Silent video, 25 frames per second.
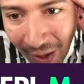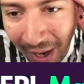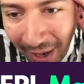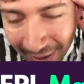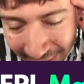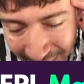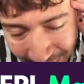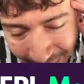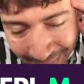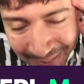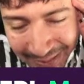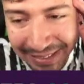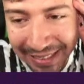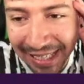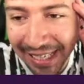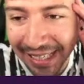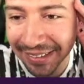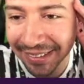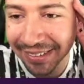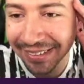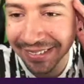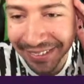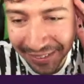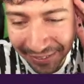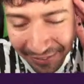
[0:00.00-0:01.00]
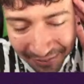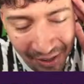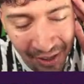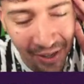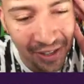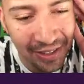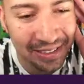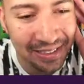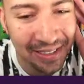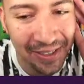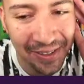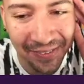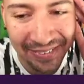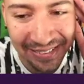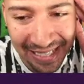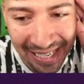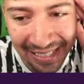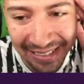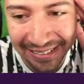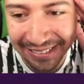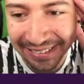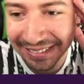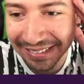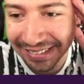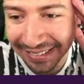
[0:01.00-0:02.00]
100%. Gvardiol,
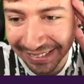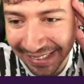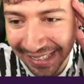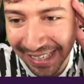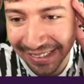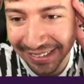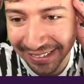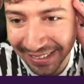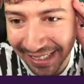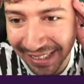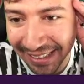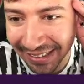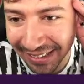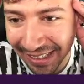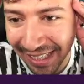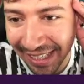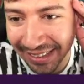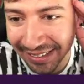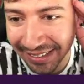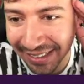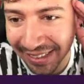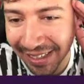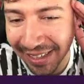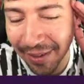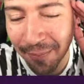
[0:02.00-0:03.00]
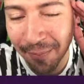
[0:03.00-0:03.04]
yes.